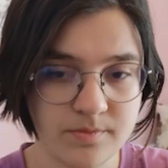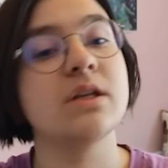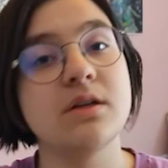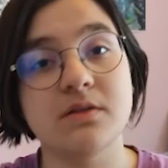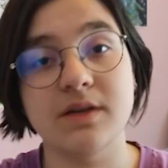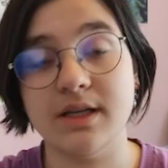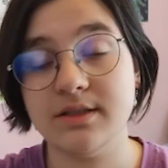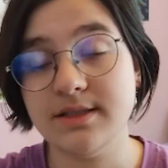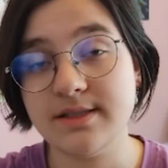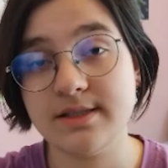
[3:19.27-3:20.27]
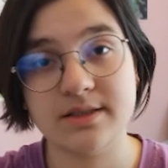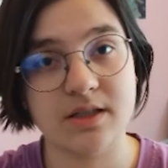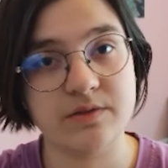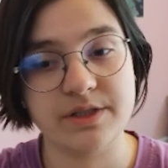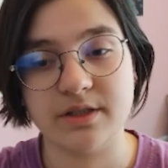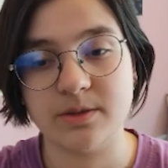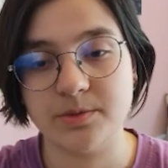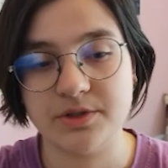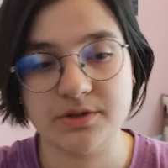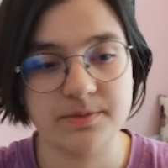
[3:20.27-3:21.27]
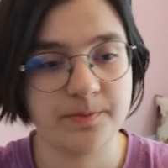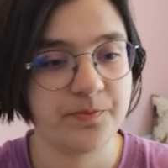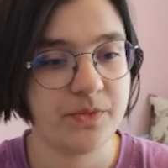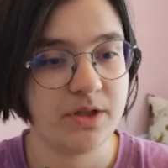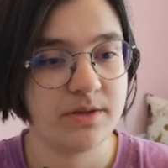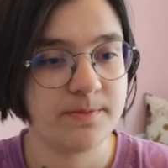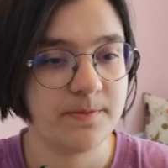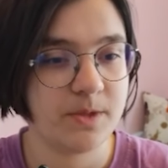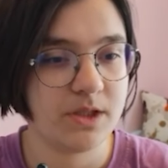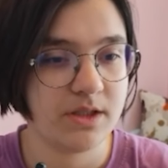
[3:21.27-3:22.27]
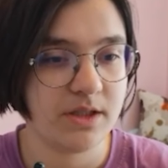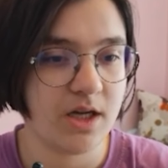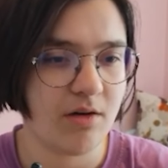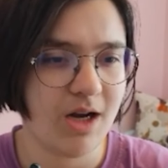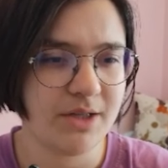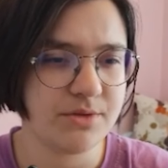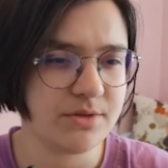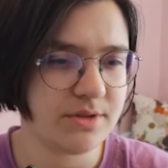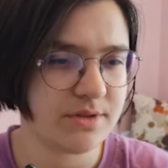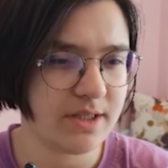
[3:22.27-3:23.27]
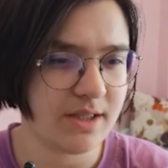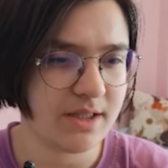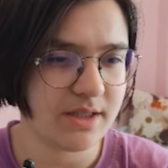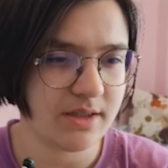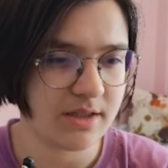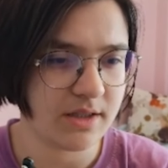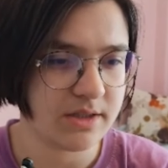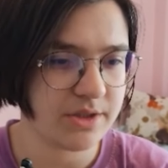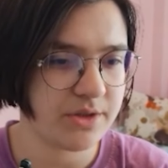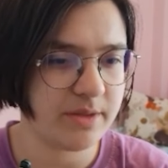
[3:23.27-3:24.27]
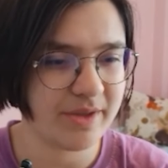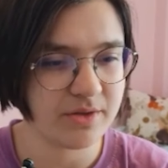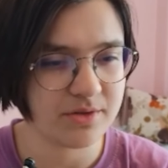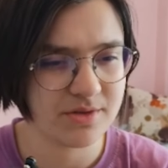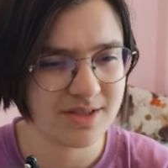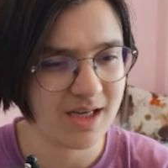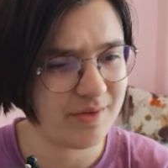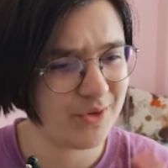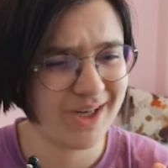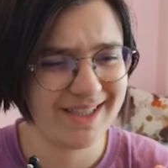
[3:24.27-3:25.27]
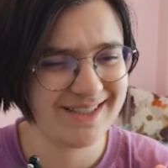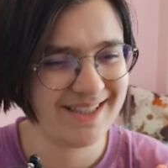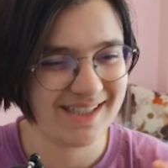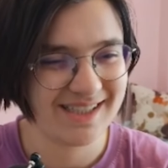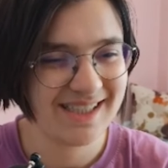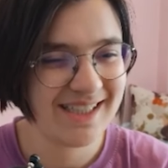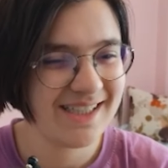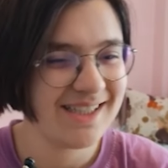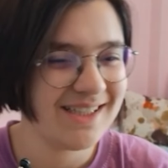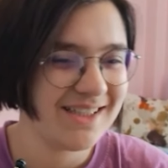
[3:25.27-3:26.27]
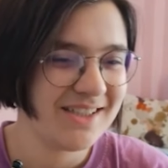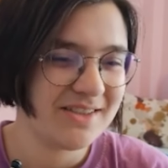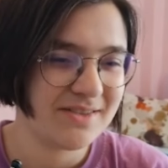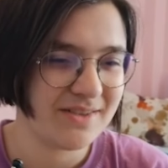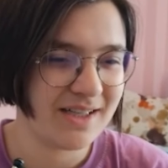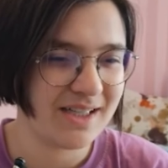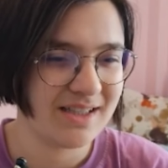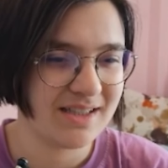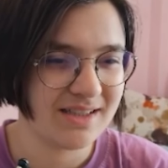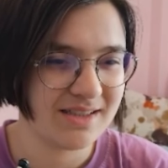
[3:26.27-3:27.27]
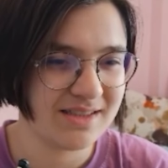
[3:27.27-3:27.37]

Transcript: Well, this is enough description. Now, I don't select a category because I have no idea. Well,